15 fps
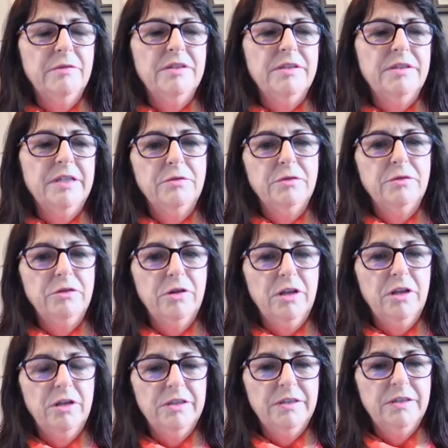I was sent to a
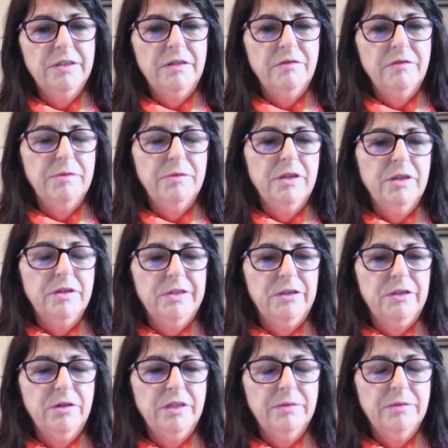neurologist and I was put on
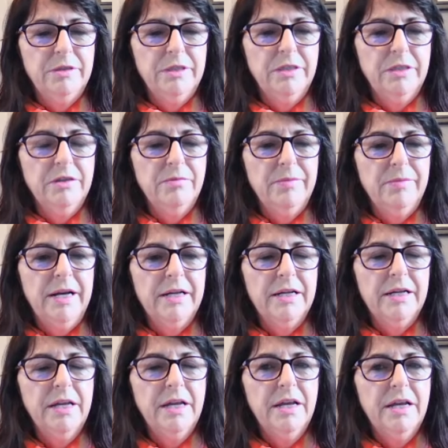steroids but didn't come
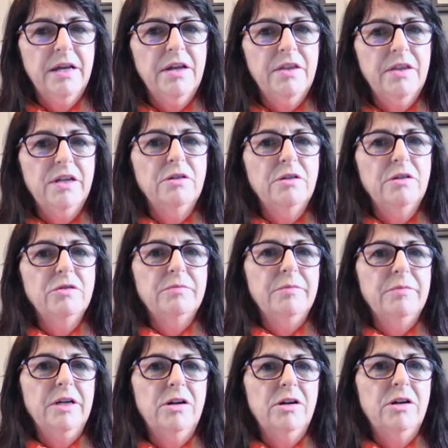back. Then I noticed
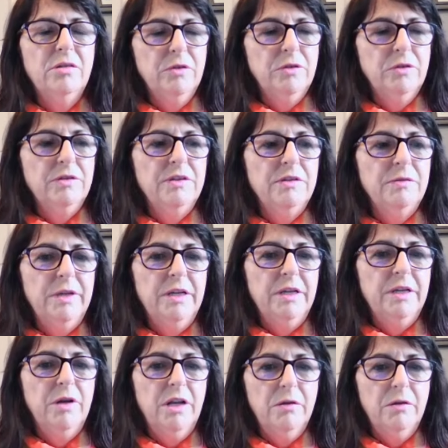my arm wouldn't
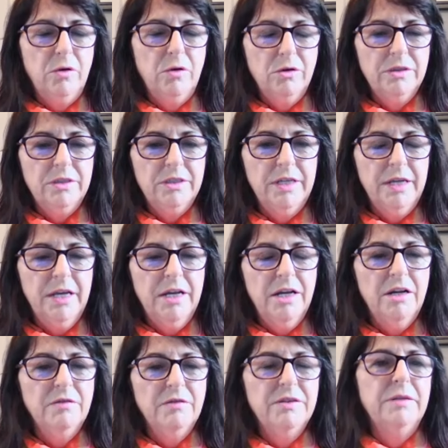swing while I walked.
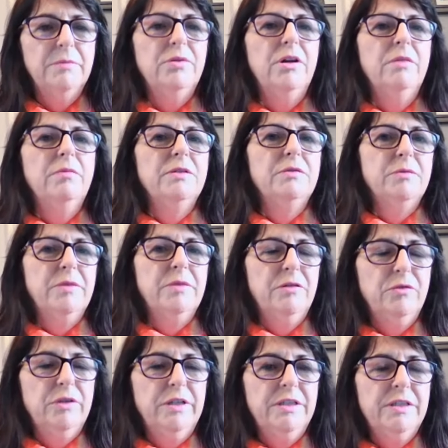I was getting problems with my
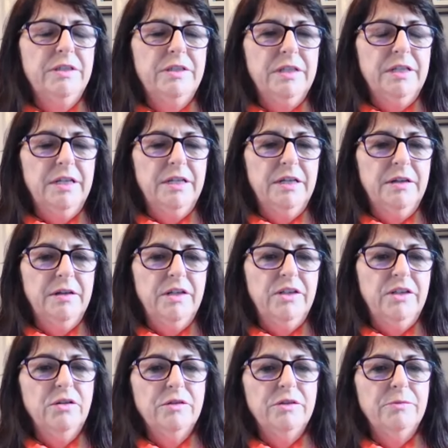wrist. I
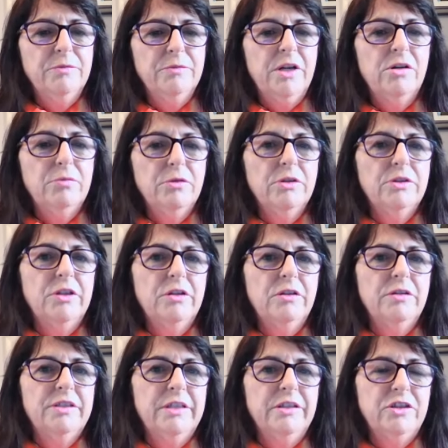thought it was carpal
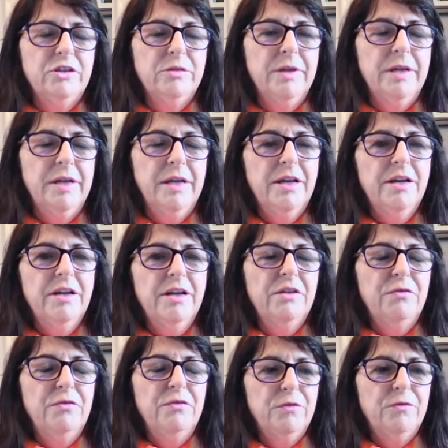tunnel syndrome.
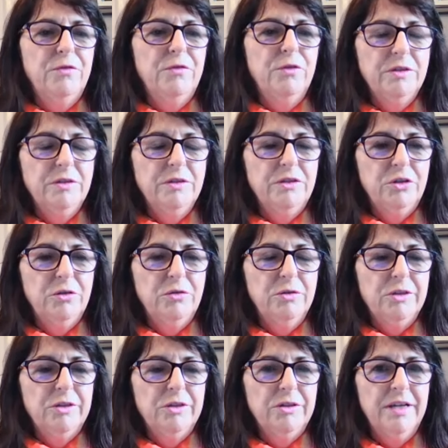I had a frozen
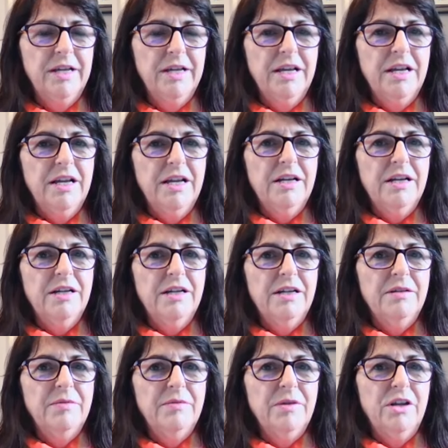shoulder,
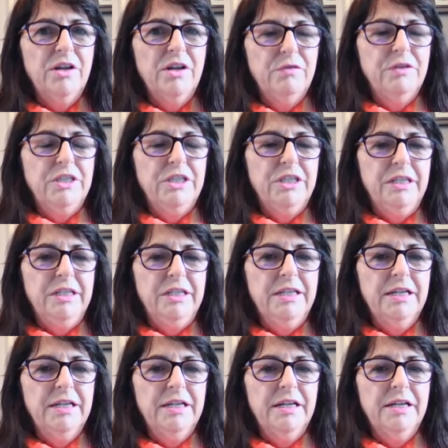a lot of
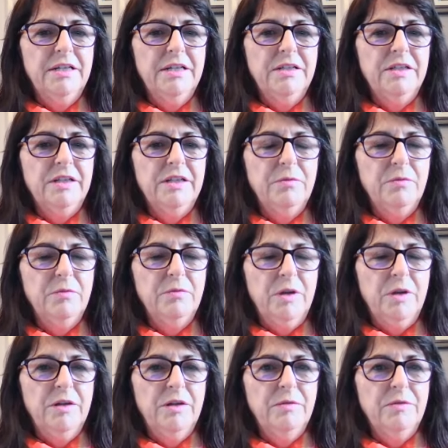fatigue, and
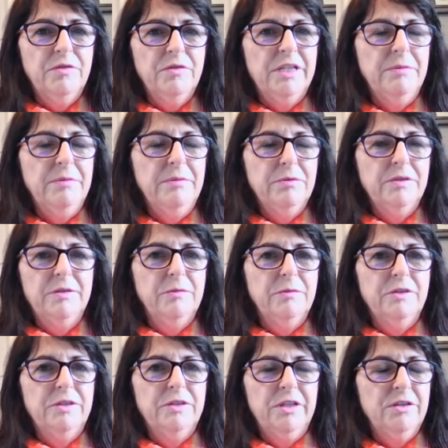sleep was
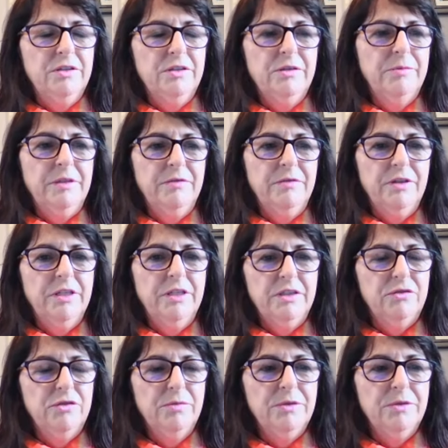started to be very
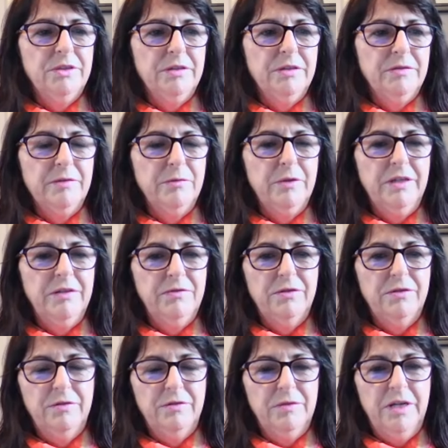disrupted. I was awake
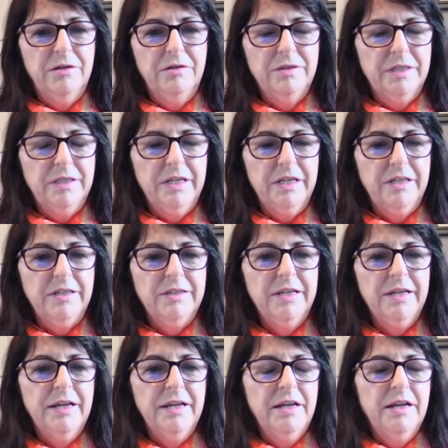for hours at night.
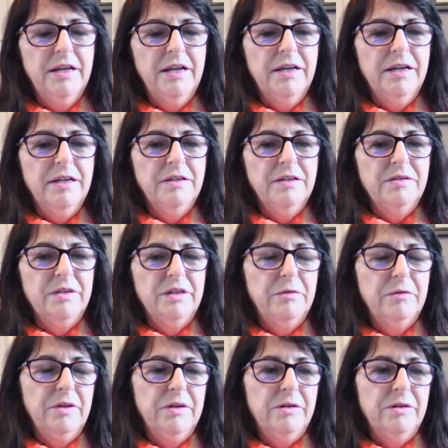So there
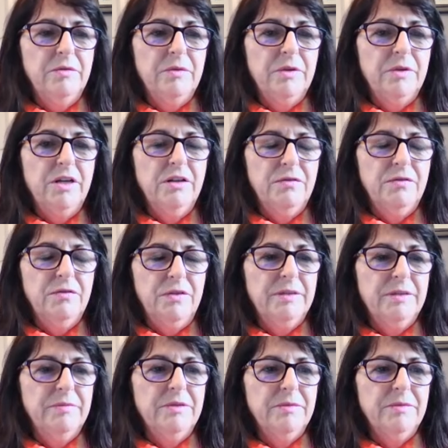were the
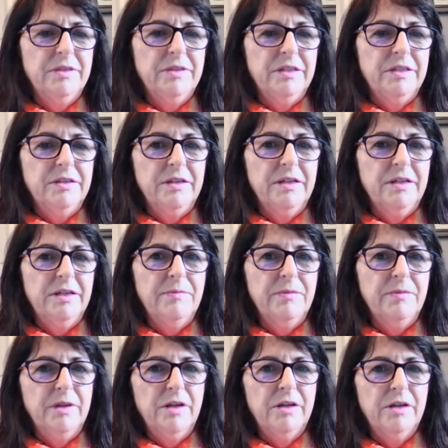symptoms
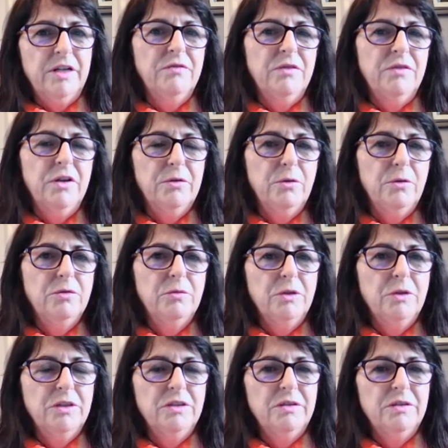that are kind of on their own
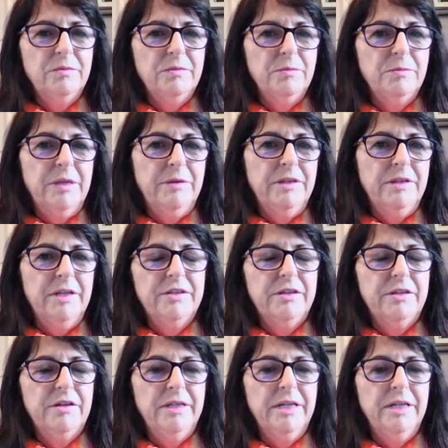wouldn't maybe
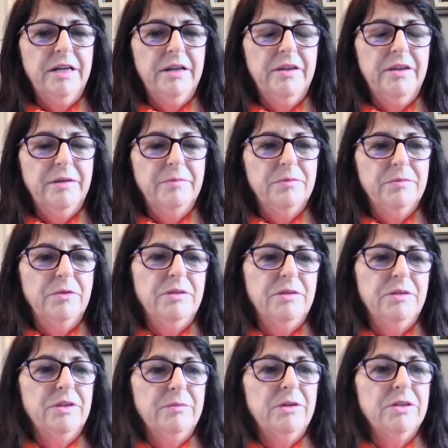necessarily mean anything, but when you
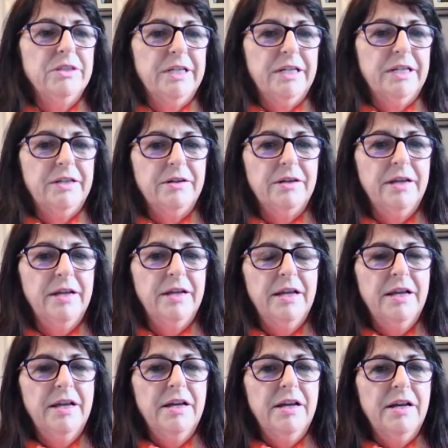put them all together,
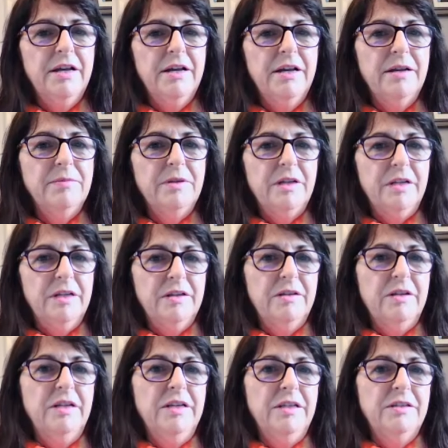
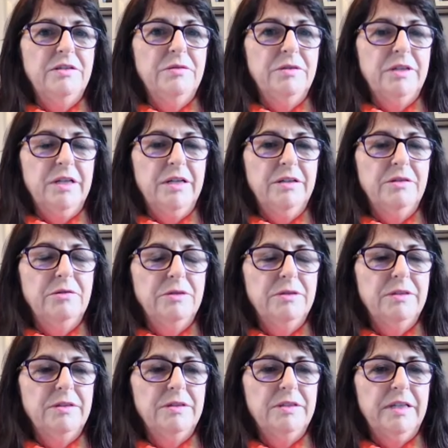it leads to a
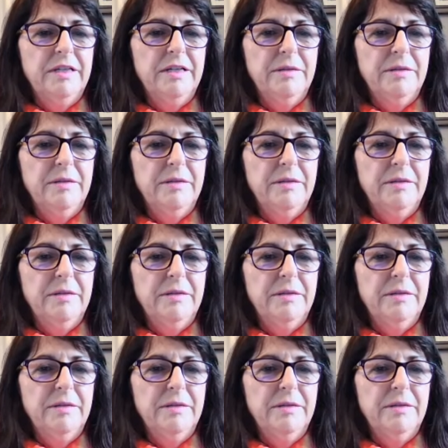diagnosis.